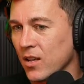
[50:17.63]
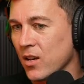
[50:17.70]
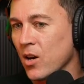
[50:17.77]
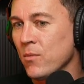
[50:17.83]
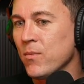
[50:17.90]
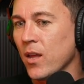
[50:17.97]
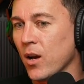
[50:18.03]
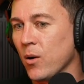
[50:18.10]

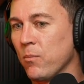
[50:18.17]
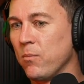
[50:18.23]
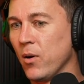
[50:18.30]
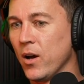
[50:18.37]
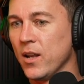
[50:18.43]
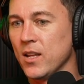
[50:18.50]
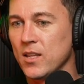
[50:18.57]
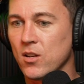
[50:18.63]
come there,
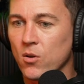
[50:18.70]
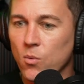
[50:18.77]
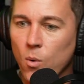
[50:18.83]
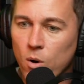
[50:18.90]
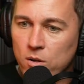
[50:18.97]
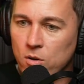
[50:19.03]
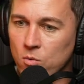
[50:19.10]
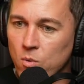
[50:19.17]
but you're
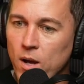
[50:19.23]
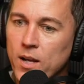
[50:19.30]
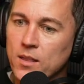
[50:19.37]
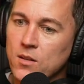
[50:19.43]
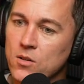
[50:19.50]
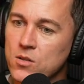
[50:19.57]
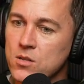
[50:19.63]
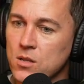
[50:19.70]
you're right.
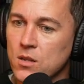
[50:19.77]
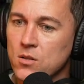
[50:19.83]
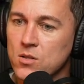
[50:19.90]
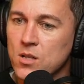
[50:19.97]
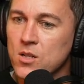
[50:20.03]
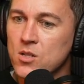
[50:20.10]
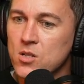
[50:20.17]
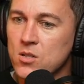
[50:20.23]
There's there's
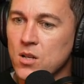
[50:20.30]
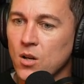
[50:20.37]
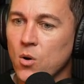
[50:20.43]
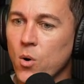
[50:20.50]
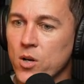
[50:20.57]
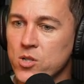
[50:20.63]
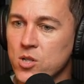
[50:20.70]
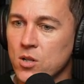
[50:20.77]
an interesting
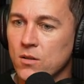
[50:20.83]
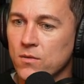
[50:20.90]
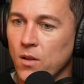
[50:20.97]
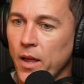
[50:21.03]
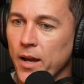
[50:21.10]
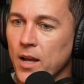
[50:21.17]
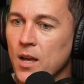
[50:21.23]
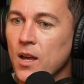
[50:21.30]
question of
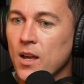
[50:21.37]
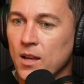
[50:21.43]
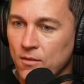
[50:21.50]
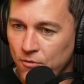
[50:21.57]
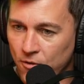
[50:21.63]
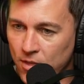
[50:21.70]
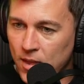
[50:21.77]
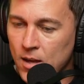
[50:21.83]
like
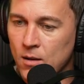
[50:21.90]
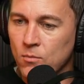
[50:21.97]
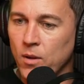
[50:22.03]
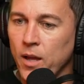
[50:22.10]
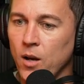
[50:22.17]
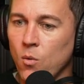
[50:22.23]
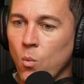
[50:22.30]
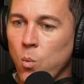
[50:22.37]
for them,
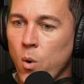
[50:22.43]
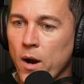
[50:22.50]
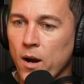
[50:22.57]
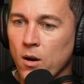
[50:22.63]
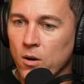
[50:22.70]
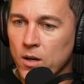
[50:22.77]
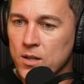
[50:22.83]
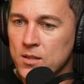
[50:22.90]
like
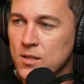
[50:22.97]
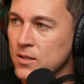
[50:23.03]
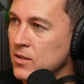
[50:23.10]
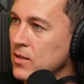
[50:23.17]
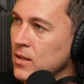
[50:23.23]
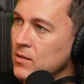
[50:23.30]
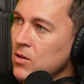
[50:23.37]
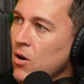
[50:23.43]
where is the
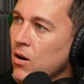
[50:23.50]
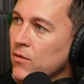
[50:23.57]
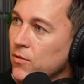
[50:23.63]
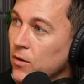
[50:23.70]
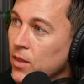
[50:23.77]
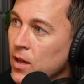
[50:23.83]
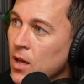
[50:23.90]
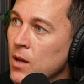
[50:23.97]
centaur
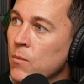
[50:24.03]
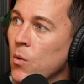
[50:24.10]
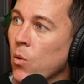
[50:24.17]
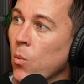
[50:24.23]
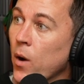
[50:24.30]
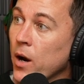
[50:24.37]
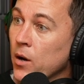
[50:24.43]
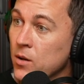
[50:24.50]
for them or
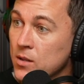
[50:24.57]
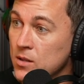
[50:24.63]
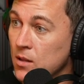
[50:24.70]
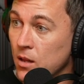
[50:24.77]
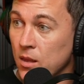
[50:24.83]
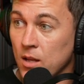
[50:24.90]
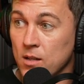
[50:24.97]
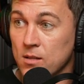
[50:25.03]
where is
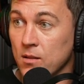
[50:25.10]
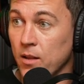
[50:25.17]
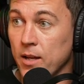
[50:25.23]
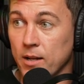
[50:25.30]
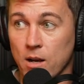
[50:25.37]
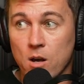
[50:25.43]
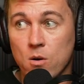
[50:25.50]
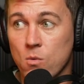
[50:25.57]
the things that
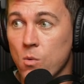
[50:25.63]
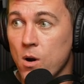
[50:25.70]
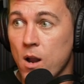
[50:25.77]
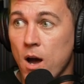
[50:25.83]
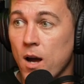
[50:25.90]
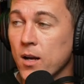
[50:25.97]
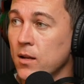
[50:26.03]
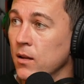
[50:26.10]
like no, we're
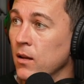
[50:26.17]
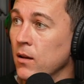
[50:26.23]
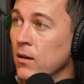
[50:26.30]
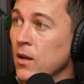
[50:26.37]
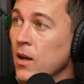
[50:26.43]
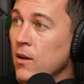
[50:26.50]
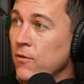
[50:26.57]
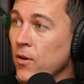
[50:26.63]
not going to
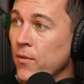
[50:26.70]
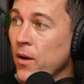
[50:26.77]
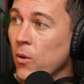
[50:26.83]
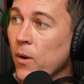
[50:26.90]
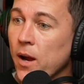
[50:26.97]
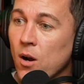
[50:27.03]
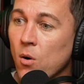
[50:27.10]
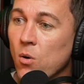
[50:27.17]
film that
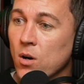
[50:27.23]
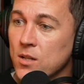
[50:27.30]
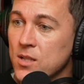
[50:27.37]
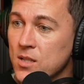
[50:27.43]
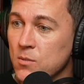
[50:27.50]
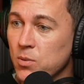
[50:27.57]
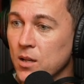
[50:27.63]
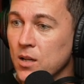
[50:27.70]
way or
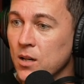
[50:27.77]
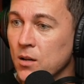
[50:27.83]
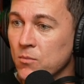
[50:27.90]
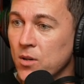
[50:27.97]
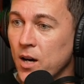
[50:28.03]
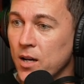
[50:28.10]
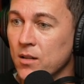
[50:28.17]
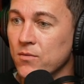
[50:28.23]
does it become
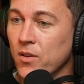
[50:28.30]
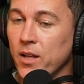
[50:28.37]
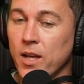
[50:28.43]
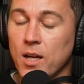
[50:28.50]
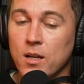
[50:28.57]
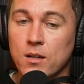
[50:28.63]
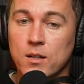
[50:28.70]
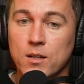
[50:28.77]
kind of
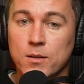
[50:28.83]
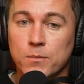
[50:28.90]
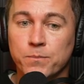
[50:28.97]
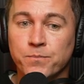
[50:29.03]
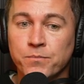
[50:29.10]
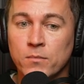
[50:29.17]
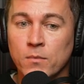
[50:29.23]
like um